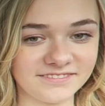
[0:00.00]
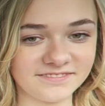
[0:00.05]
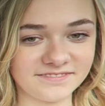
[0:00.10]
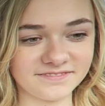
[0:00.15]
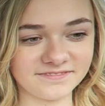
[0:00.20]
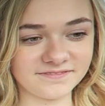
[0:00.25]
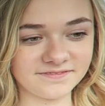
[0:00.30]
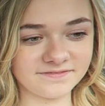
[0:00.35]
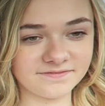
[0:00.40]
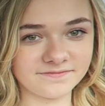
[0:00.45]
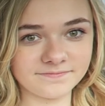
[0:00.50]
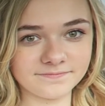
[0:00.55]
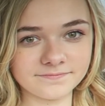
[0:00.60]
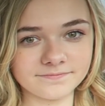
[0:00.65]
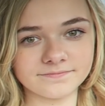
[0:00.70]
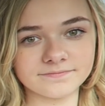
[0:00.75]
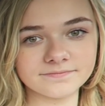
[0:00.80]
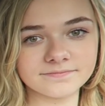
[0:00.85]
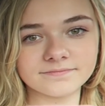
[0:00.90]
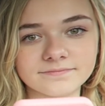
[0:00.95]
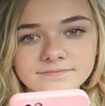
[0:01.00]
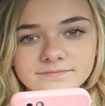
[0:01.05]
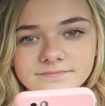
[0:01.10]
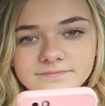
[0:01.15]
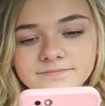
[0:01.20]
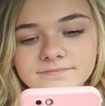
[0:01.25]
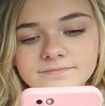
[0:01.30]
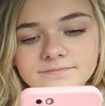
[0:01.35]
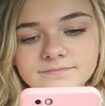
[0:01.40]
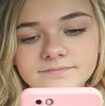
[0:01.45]

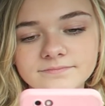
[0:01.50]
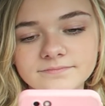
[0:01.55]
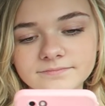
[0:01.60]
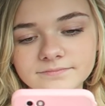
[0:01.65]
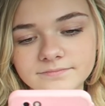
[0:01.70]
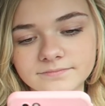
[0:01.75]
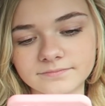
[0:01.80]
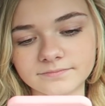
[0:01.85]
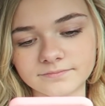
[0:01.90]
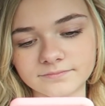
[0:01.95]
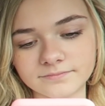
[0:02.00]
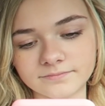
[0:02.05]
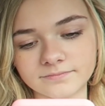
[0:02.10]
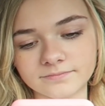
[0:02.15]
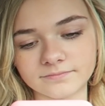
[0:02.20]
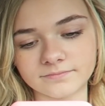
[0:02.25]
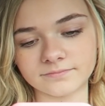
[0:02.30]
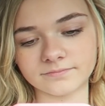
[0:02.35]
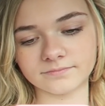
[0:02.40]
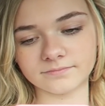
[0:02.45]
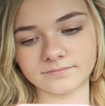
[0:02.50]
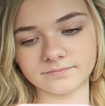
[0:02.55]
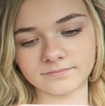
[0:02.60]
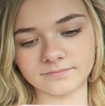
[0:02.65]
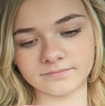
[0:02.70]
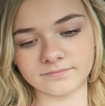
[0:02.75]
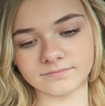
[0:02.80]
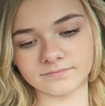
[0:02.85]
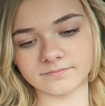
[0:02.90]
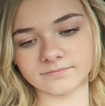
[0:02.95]

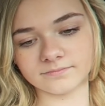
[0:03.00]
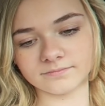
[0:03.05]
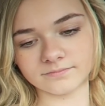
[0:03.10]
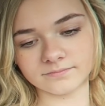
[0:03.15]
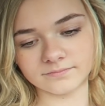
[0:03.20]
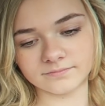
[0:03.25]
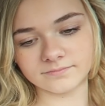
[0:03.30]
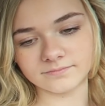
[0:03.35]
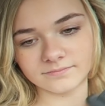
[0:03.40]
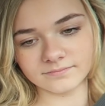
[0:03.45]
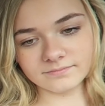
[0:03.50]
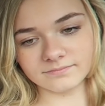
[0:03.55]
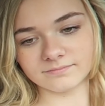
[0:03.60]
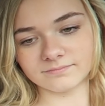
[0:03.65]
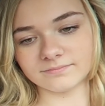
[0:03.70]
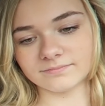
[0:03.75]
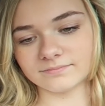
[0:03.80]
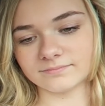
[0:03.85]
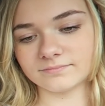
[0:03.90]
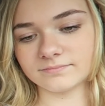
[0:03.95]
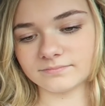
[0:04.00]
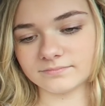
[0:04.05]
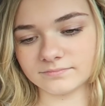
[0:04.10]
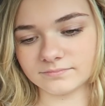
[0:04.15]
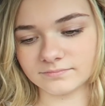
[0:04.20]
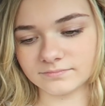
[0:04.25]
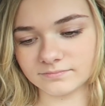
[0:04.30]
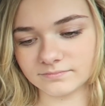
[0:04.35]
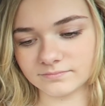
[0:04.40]
The person shown says nothing.